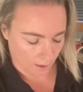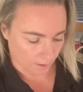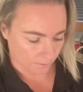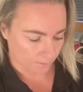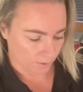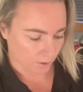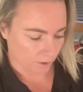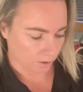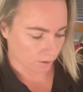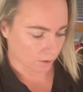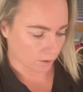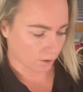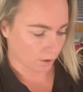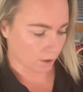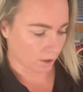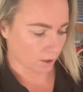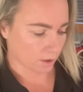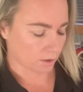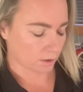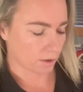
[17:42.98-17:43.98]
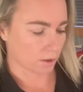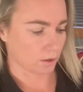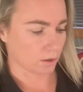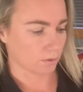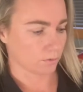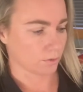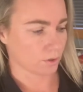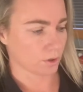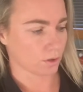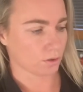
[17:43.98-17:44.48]
So tonight
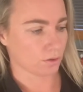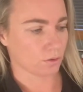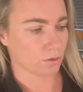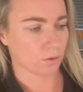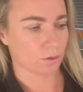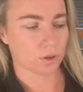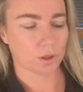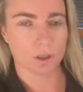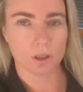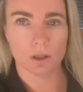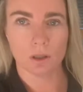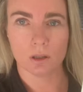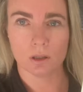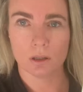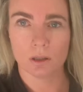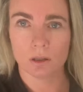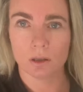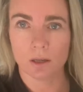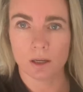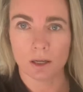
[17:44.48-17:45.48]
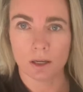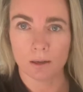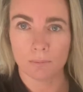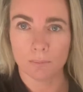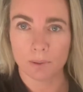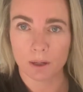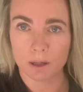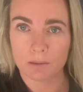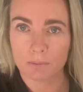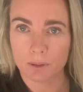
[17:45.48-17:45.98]
I'm just doing
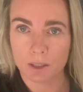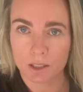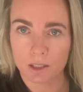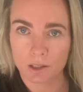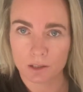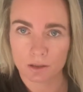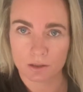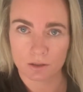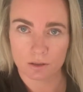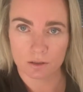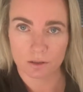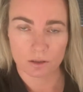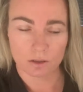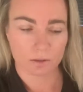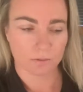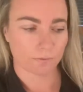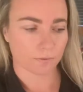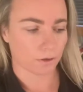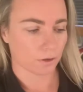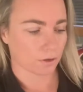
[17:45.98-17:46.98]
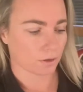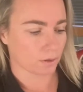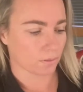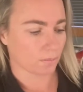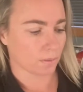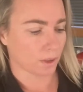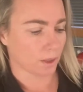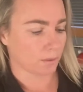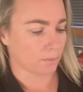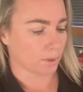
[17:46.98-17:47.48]
barramundi. This is just frozen
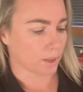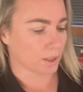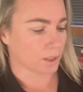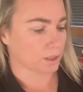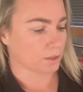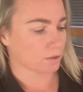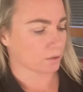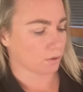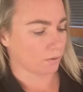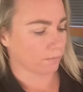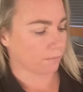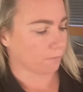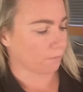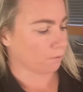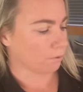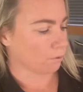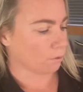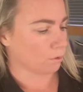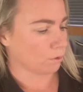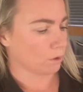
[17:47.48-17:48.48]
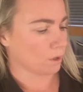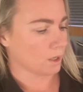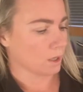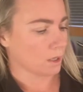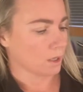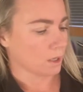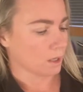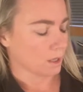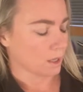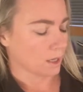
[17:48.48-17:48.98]
barramundi. It's got 4
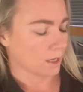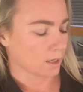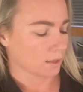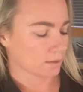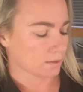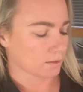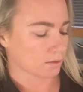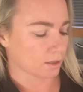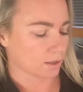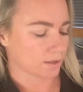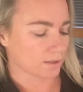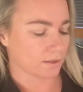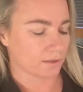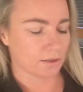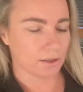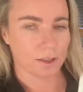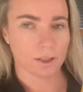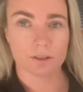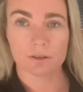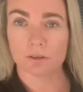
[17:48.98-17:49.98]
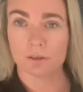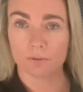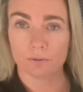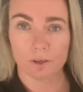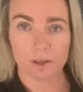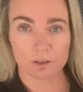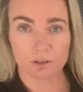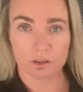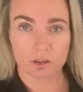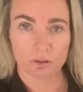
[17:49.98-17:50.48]
slices in there, so I've
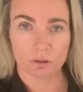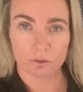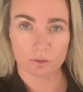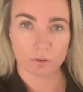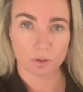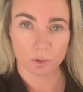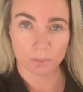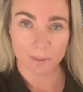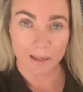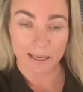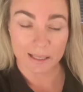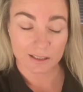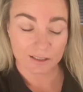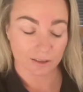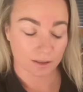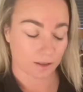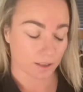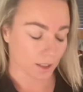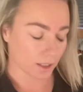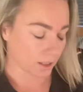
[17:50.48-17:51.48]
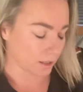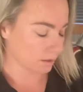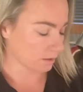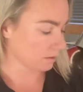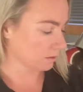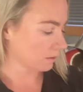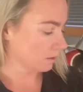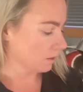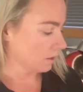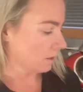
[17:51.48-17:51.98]
actually got 2 packets of these.
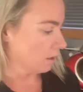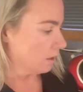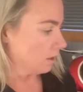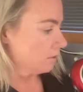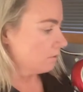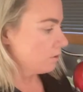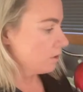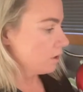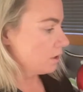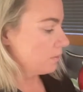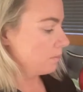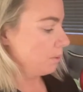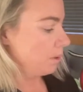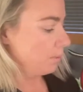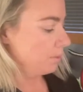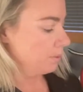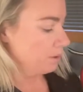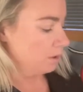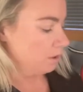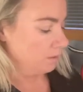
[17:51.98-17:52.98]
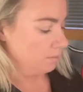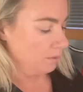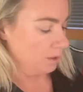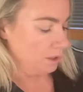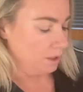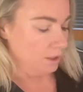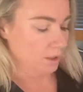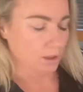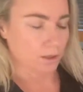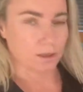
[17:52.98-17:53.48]
Just popping them
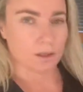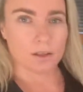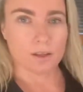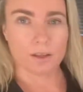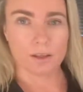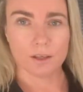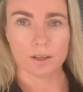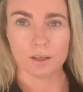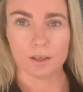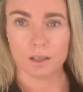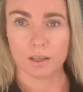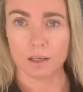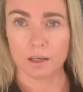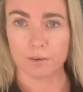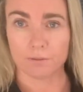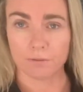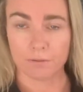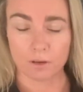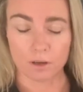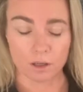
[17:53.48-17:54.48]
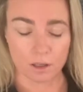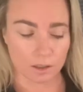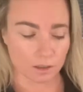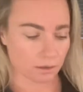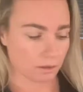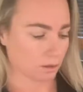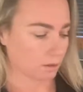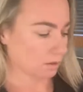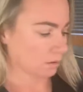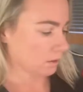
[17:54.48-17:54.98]
in the air fryer
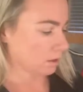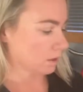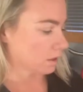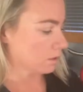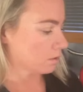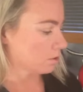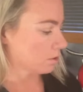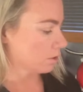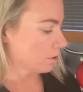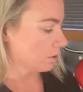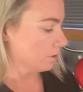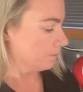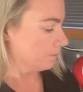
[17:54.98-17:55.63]
like so.